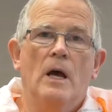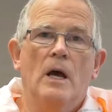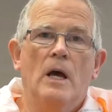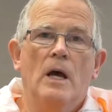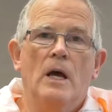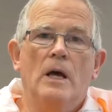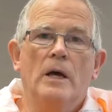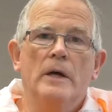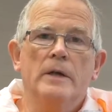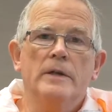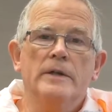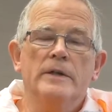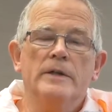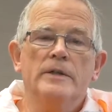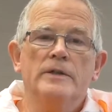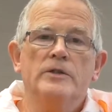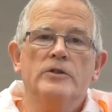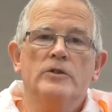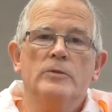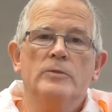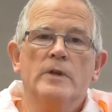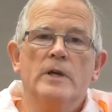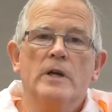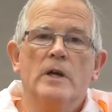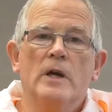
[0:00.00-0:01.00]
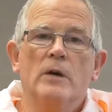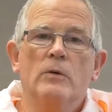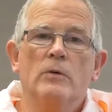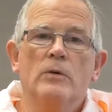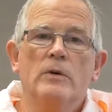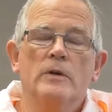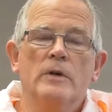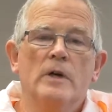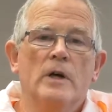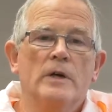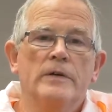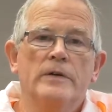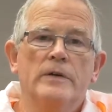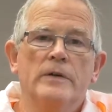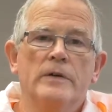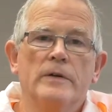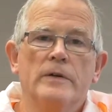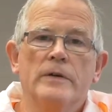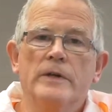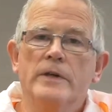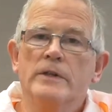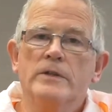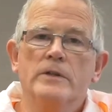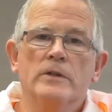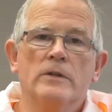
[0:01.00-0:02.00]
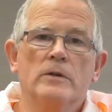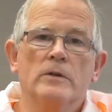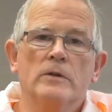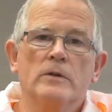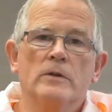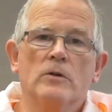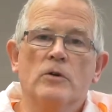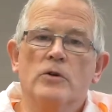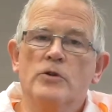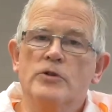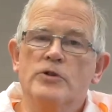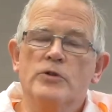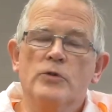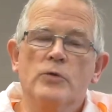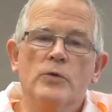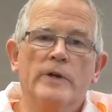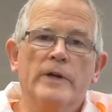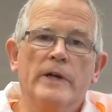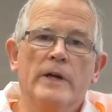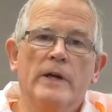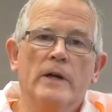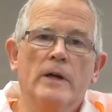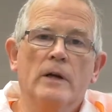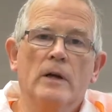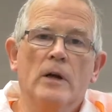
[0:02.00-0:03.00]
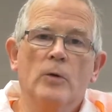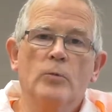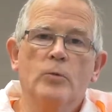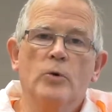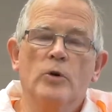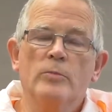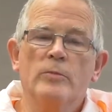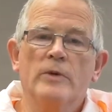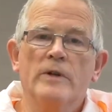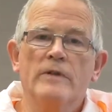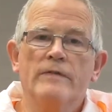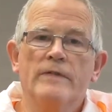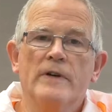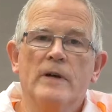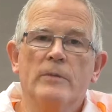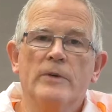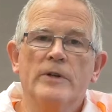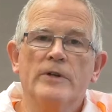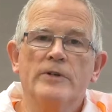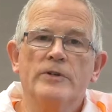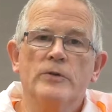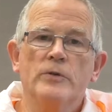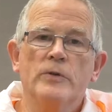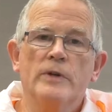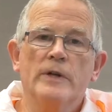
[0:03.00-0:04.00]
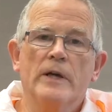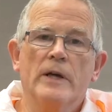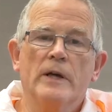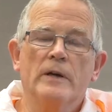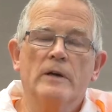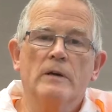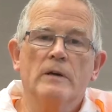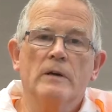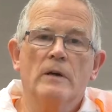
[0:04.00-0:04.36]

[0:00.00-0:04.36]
And it is something I would not like to go through again or put my family through again.